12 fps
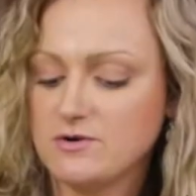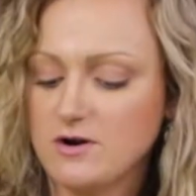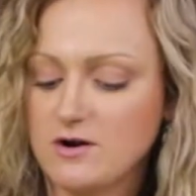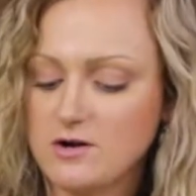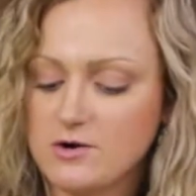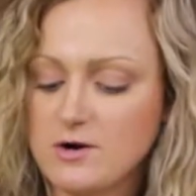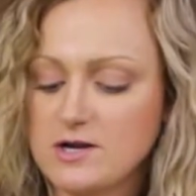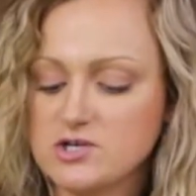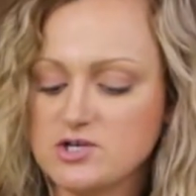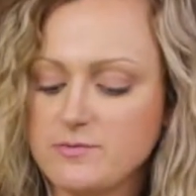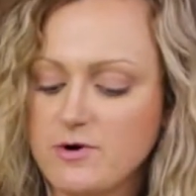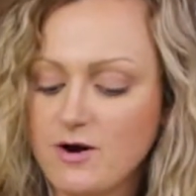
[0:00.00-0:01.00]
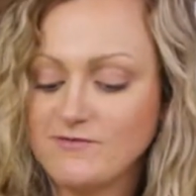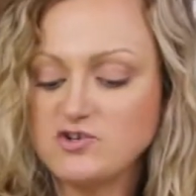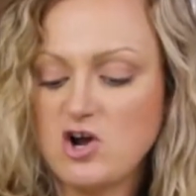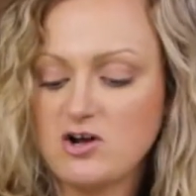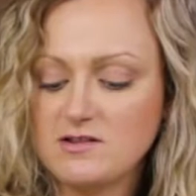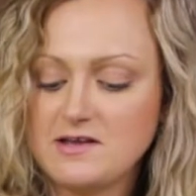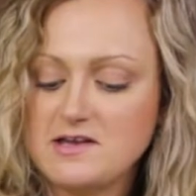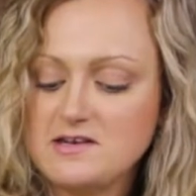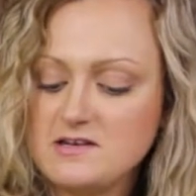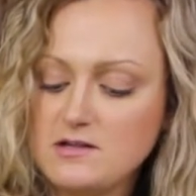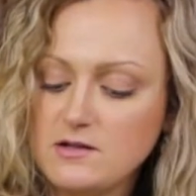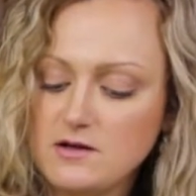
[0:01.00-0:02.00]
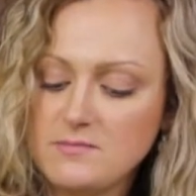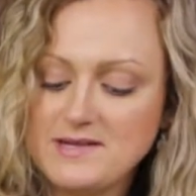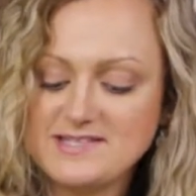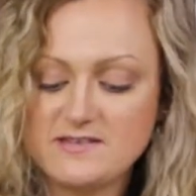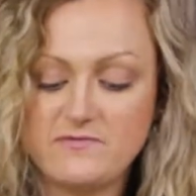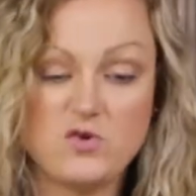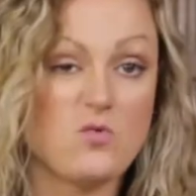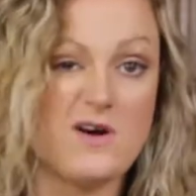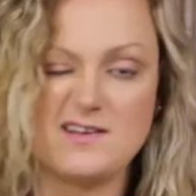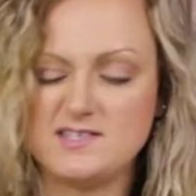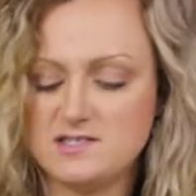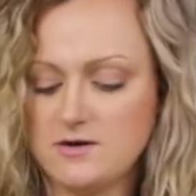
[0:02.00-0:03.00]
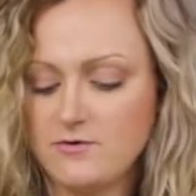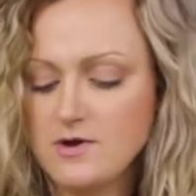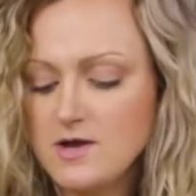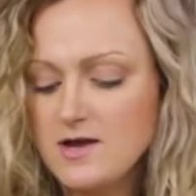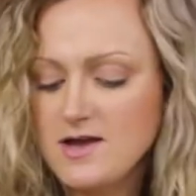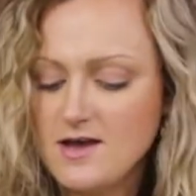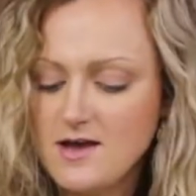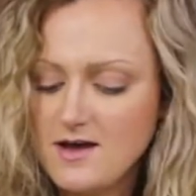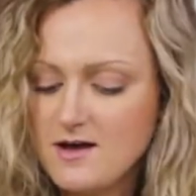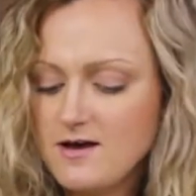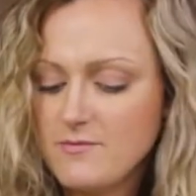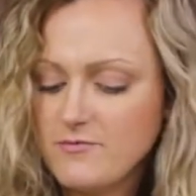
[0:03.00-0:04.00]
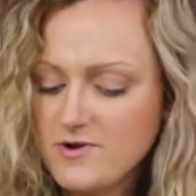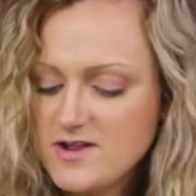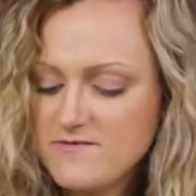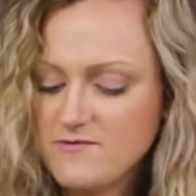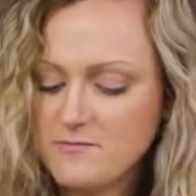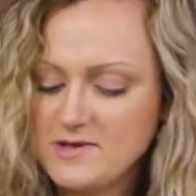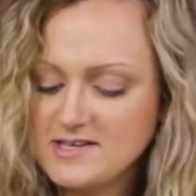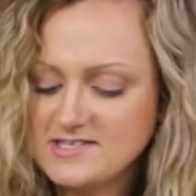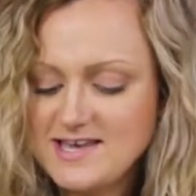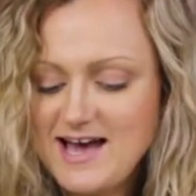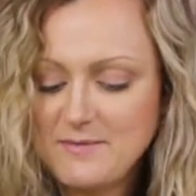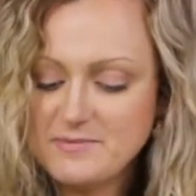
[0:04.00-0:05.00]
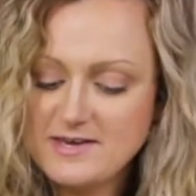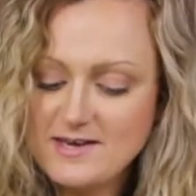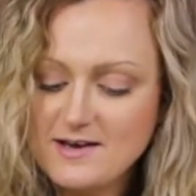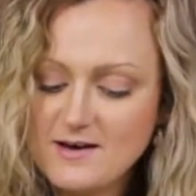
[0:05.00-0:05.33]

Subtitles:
or crush a bar of chocolate into little bits if you want. So whatever makes you happy.